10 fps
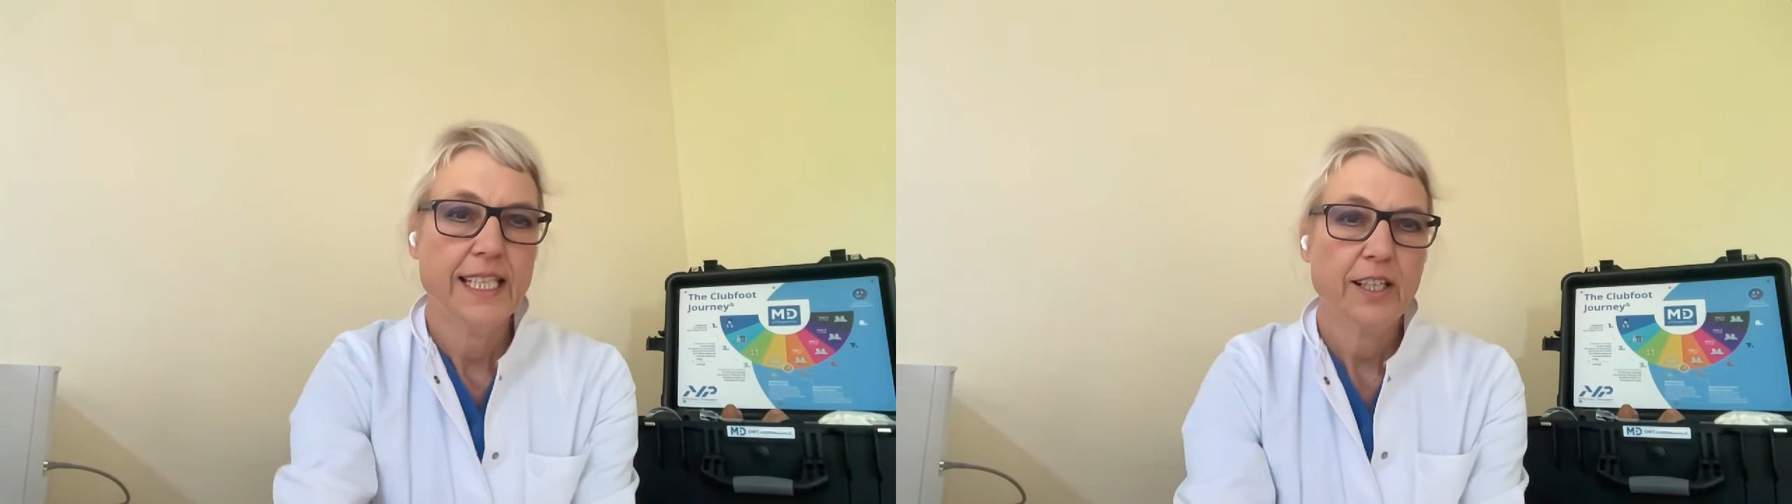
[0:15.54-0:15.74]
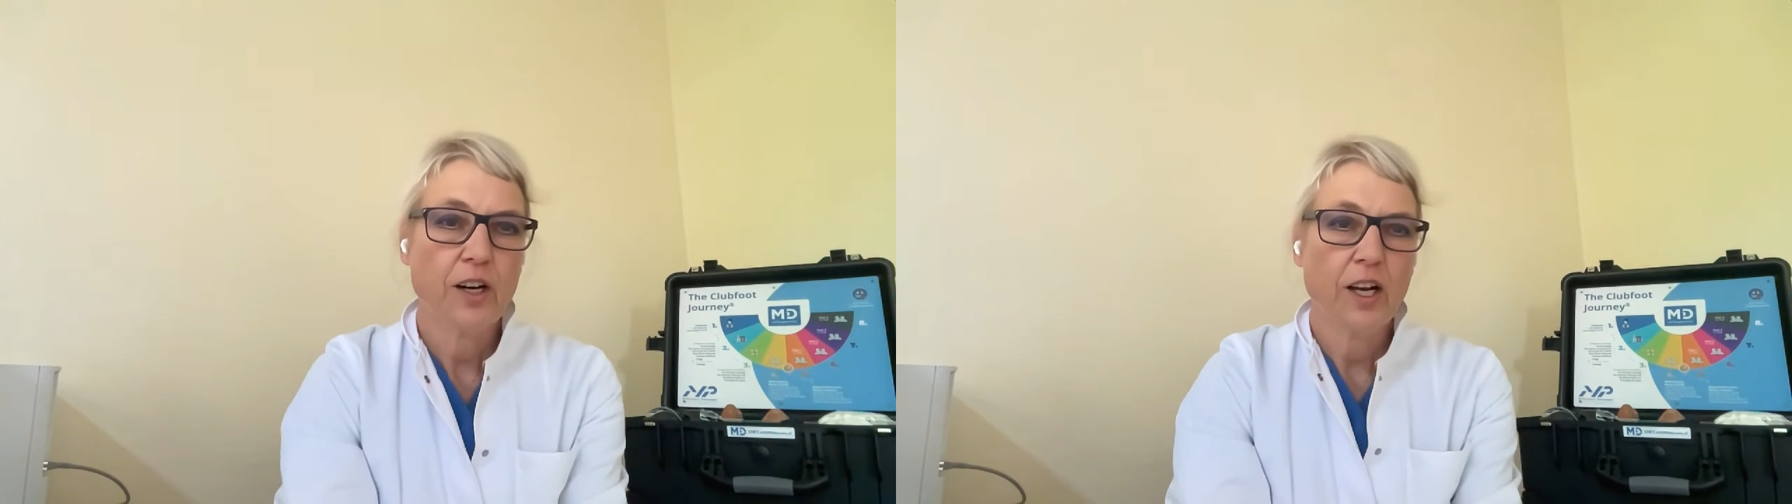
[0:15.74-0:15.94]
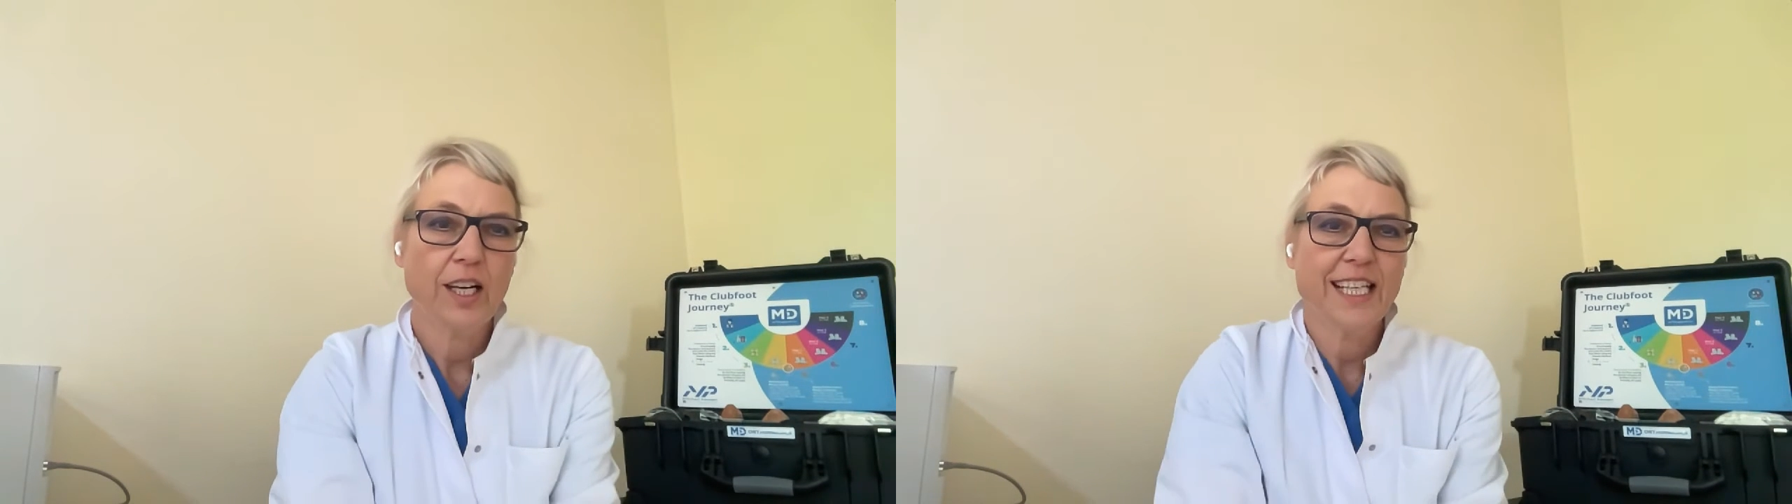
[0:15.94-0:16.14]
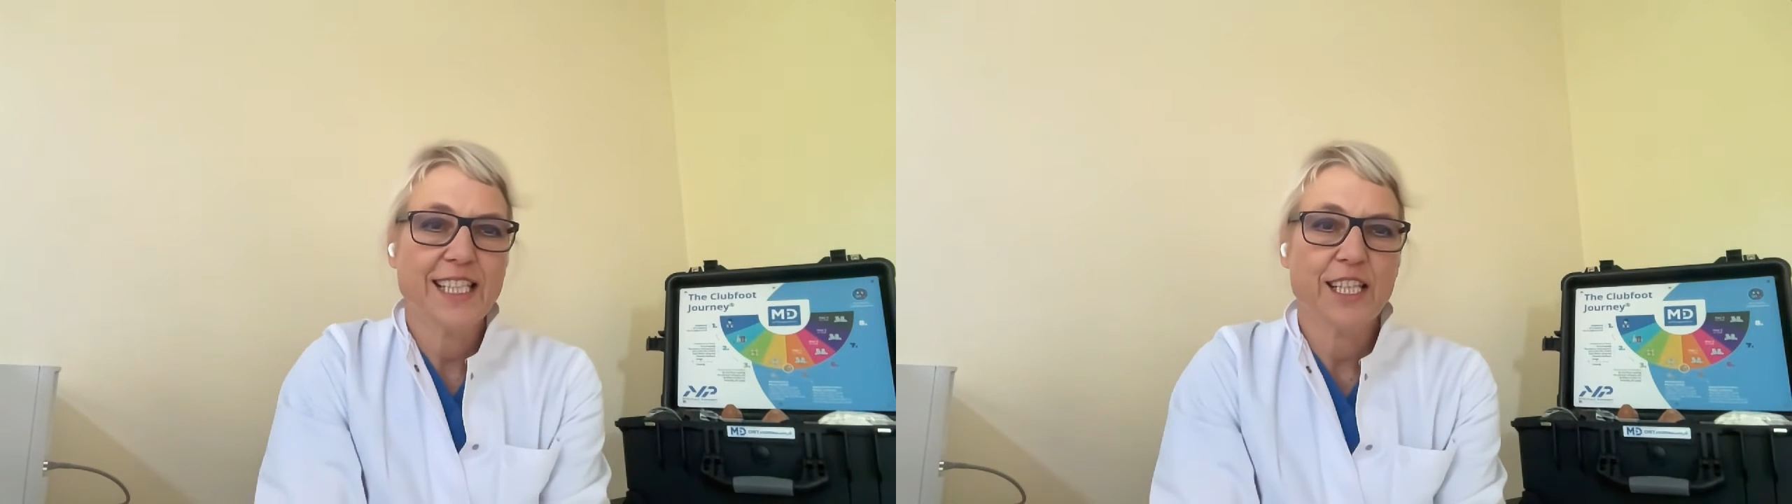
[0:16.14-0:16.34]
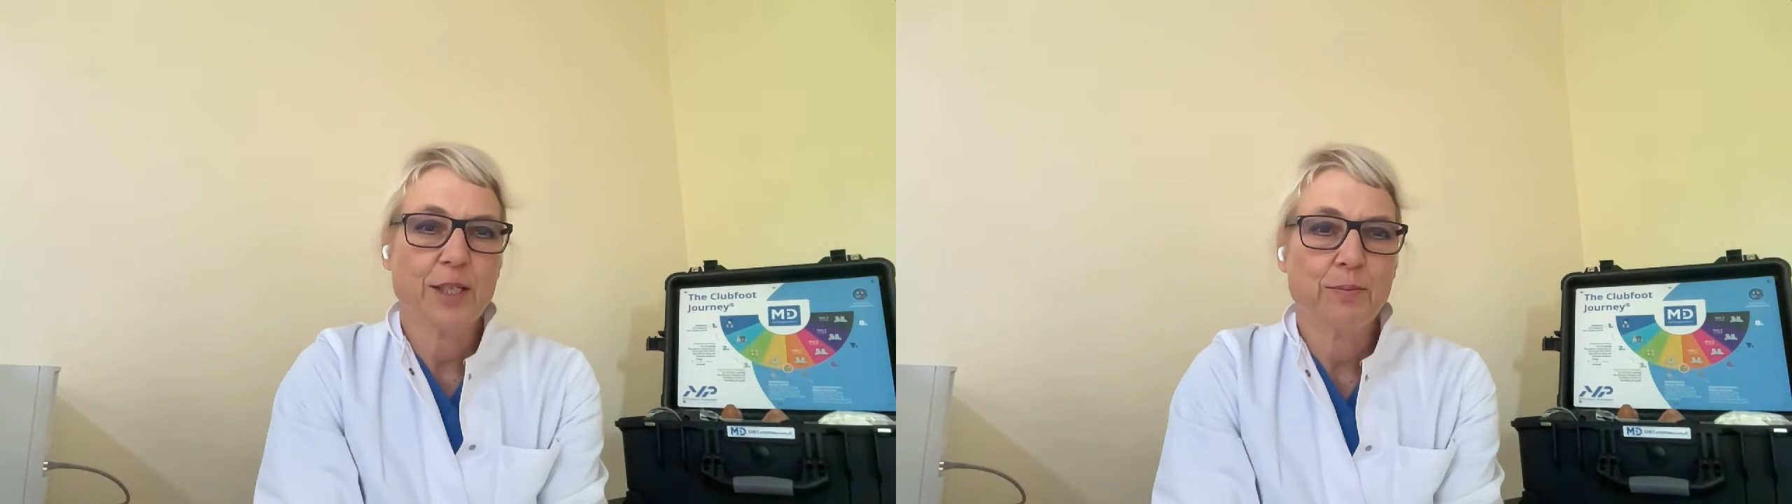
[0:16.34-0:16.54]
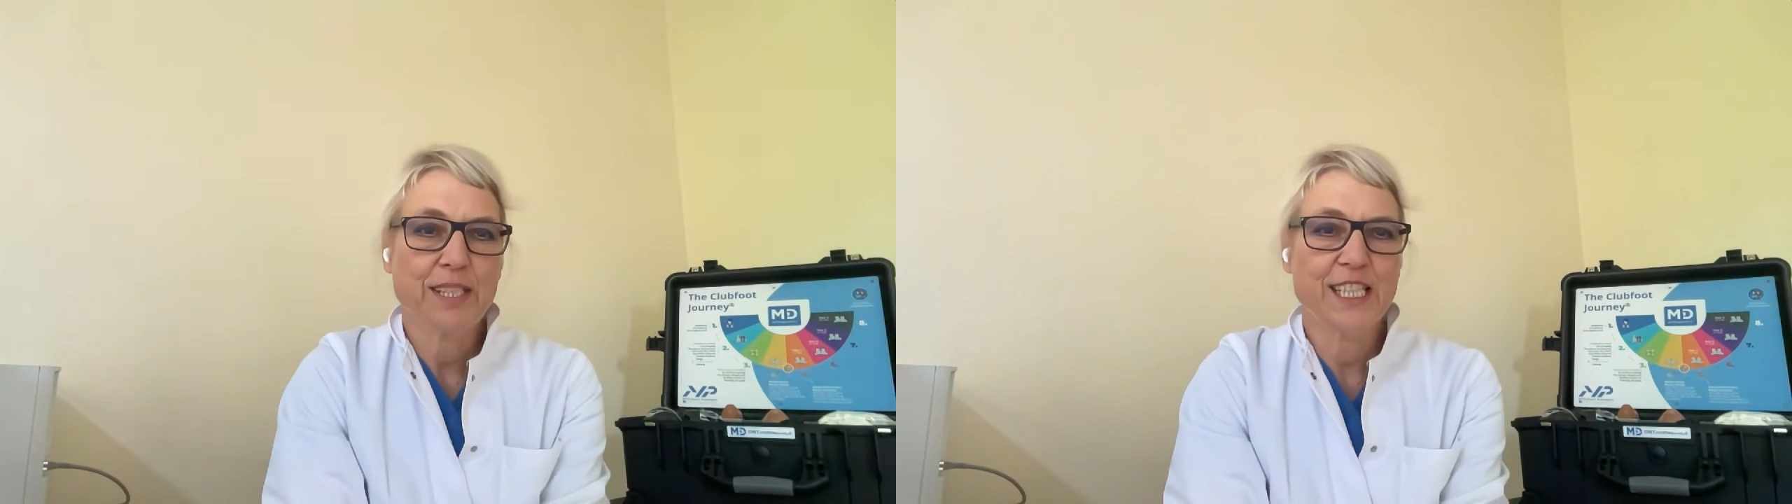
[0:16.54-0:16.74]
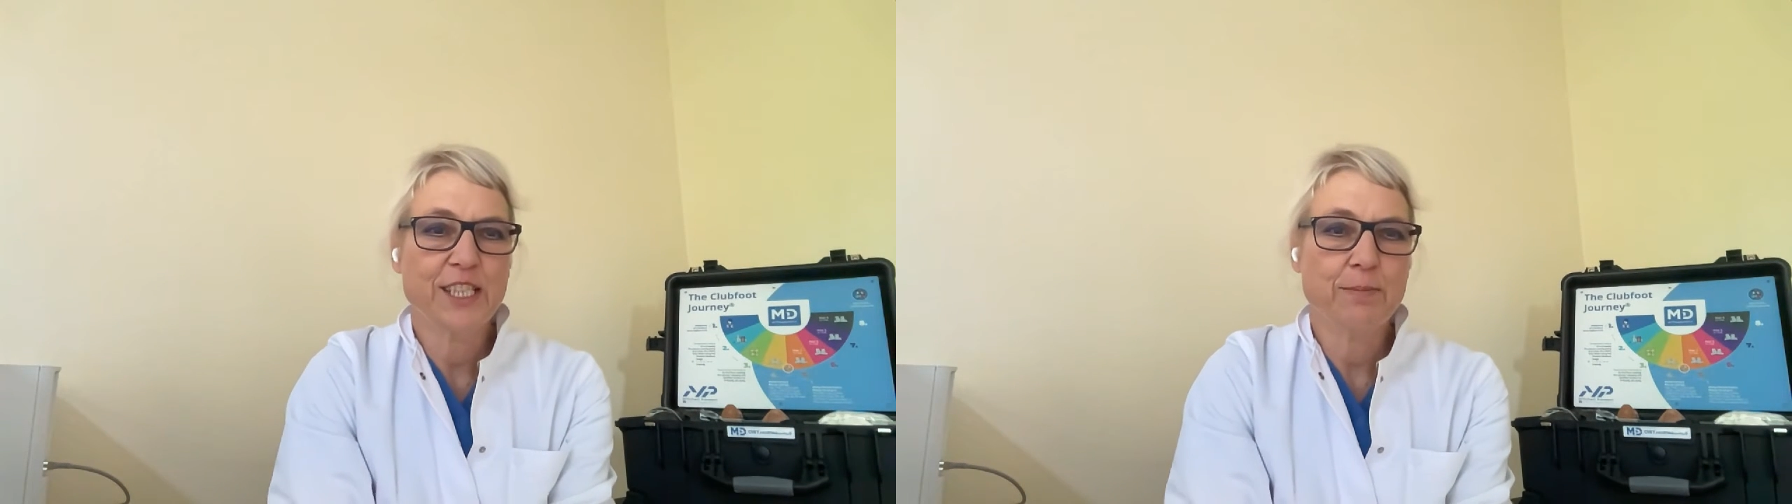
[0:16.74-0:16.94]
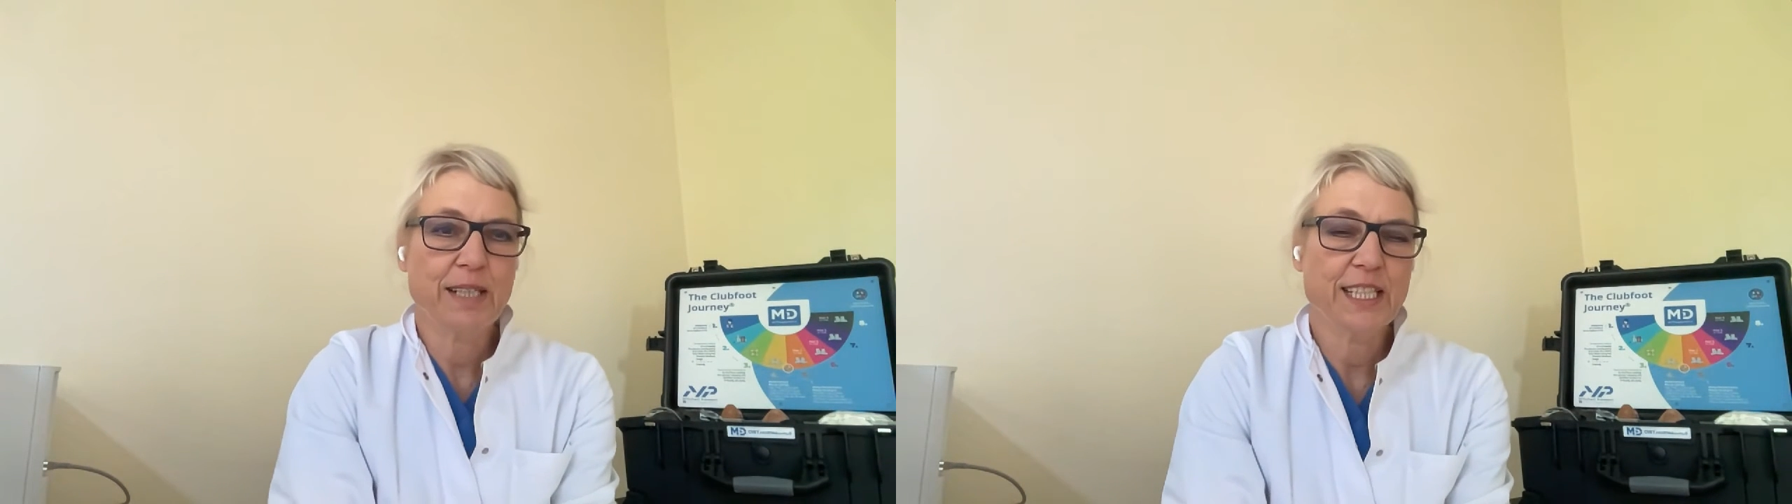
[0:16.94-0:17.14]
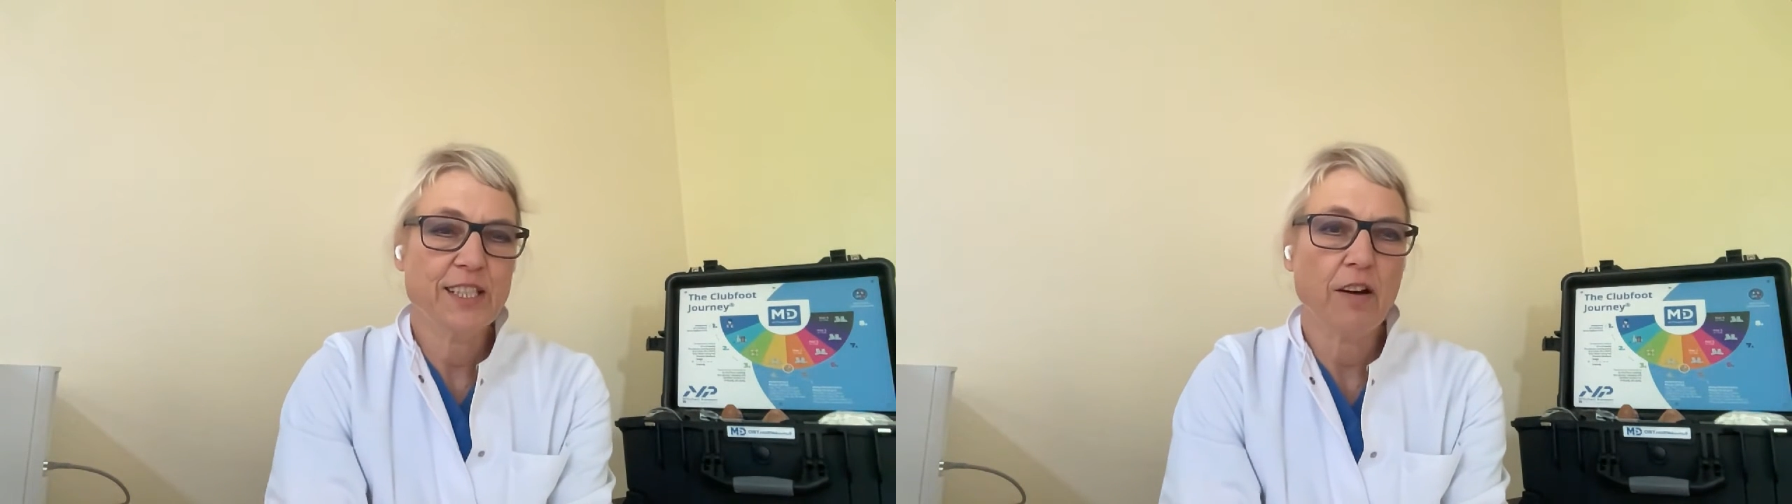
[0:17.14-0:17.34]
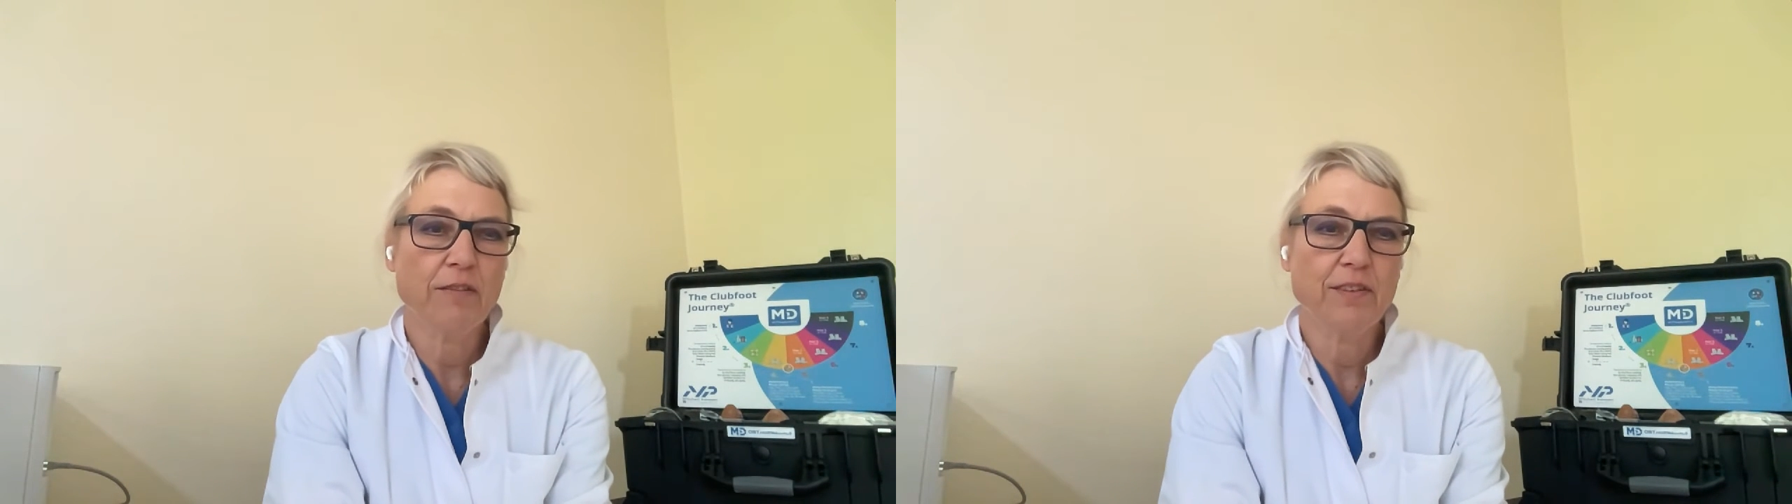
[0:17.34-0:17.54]
Dear colleagues and
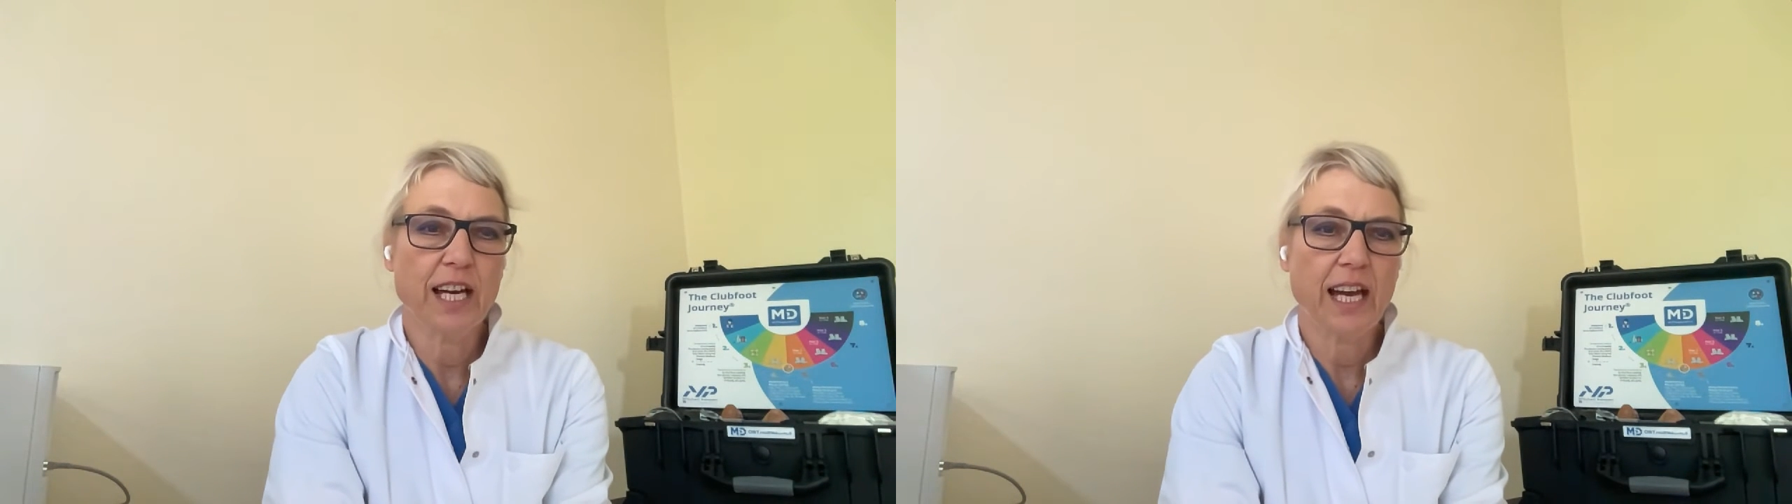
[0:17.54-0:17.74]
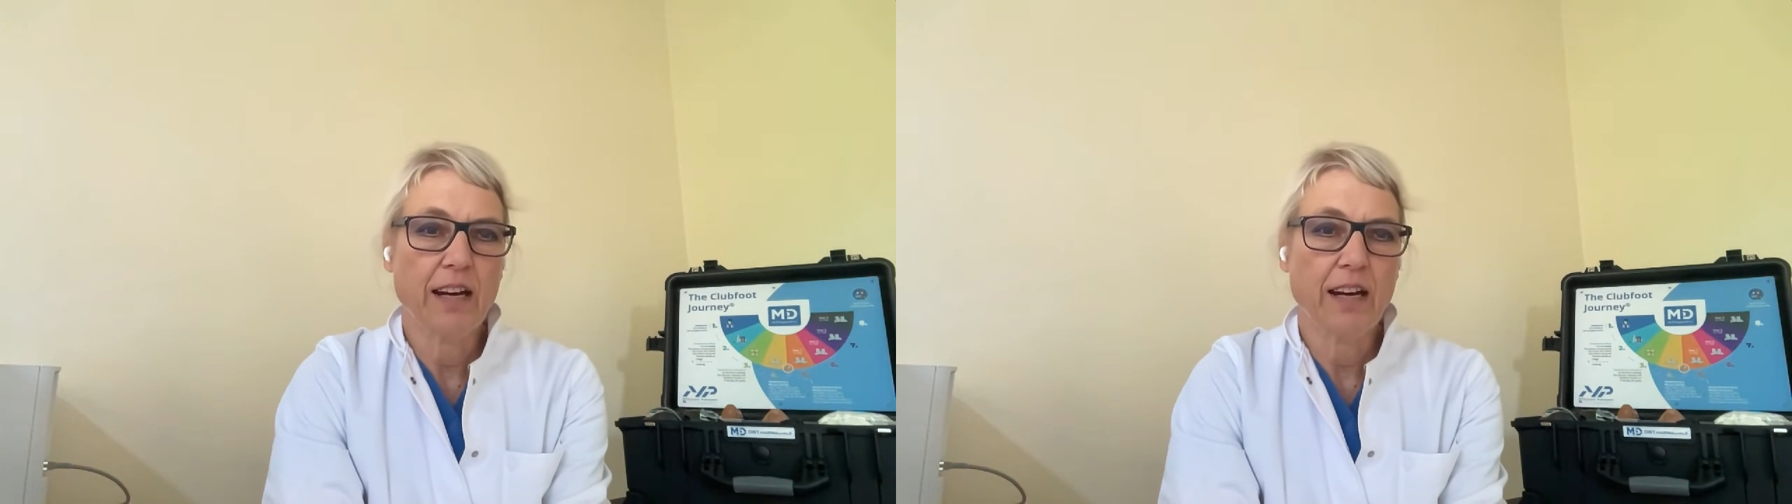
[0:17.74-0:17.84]
participants of the